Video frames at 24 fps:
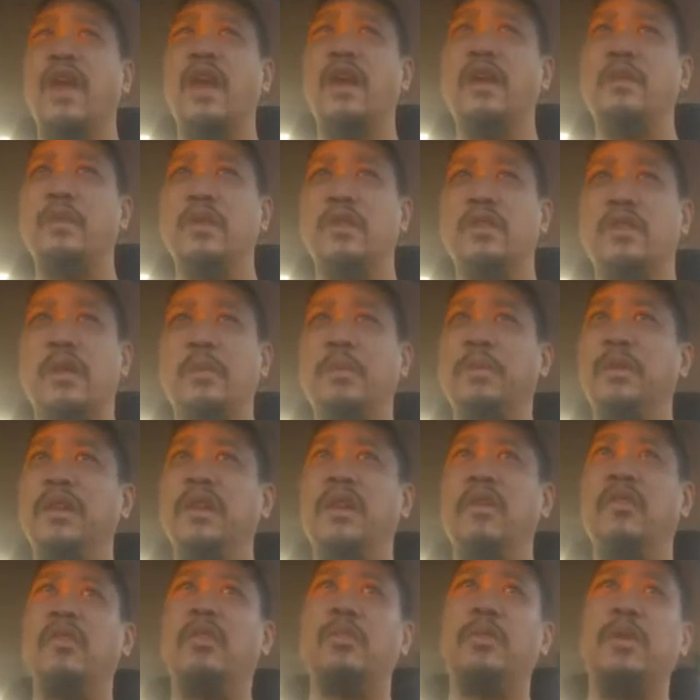animistic
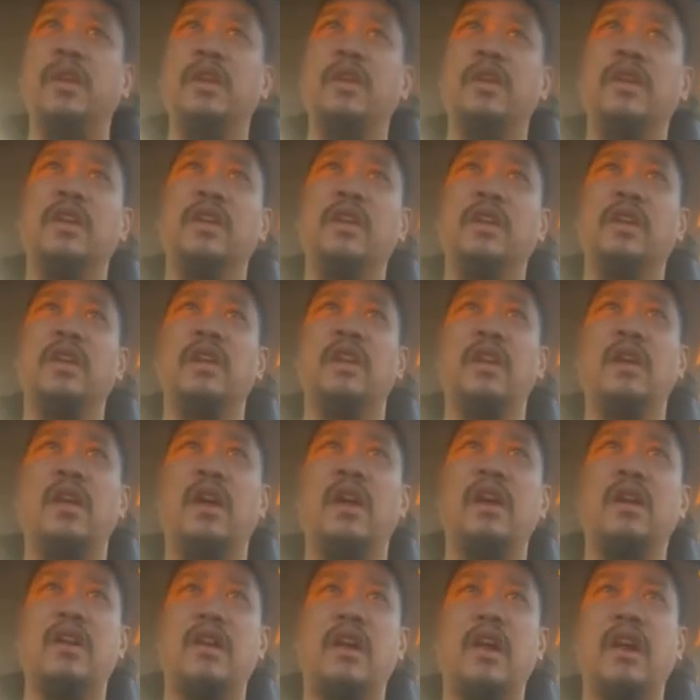beliefs, but you know,
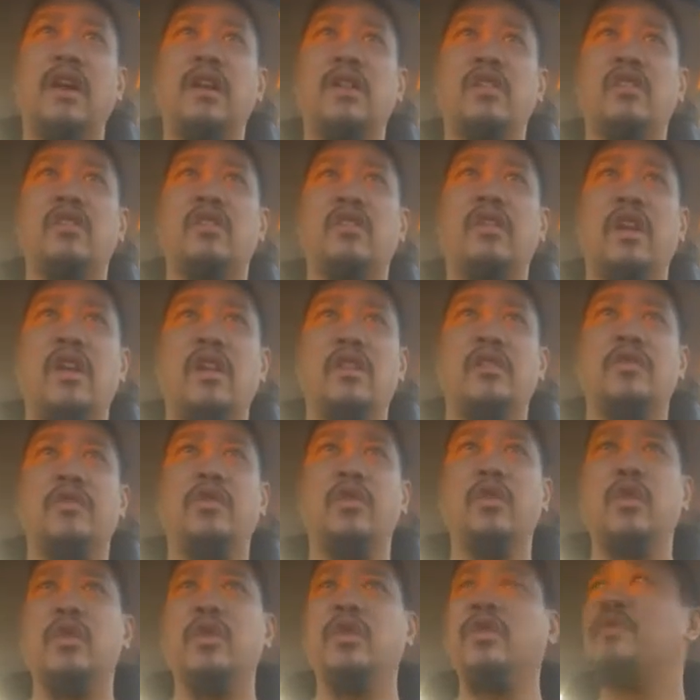I, I consider it as
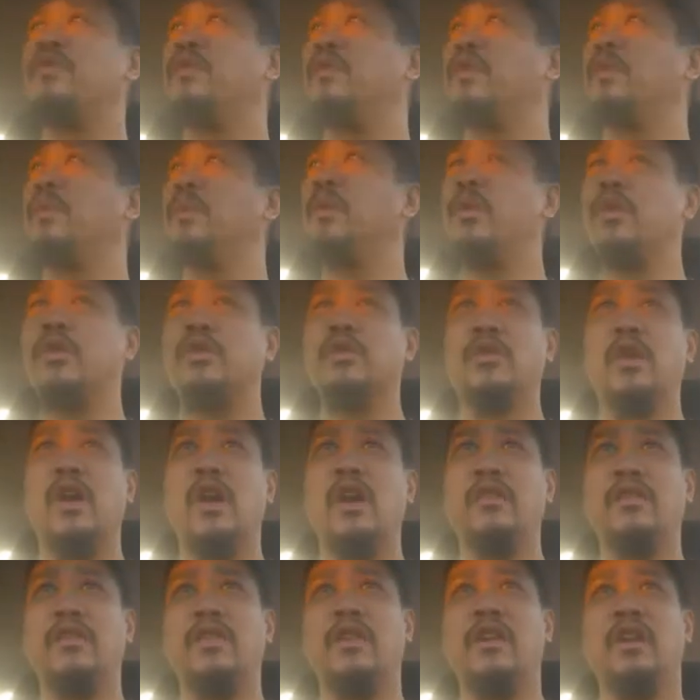voodoo, Filipino
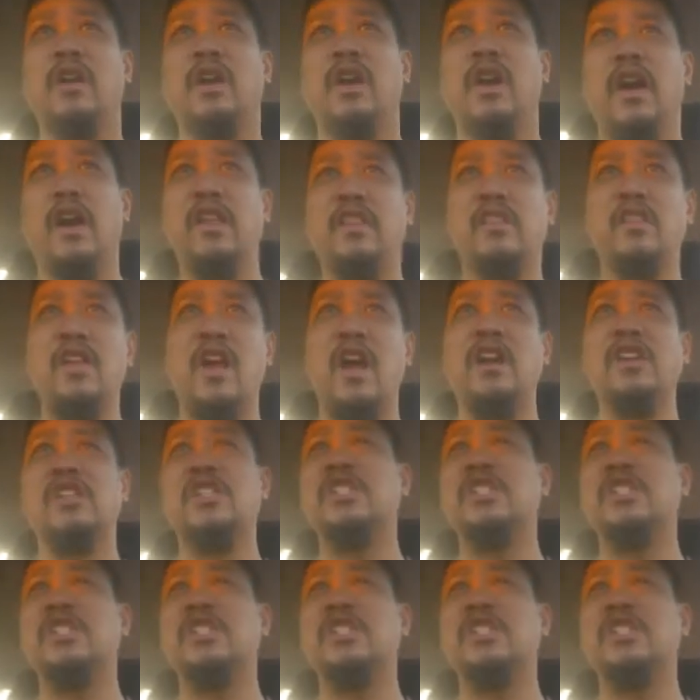witchcraft. I saw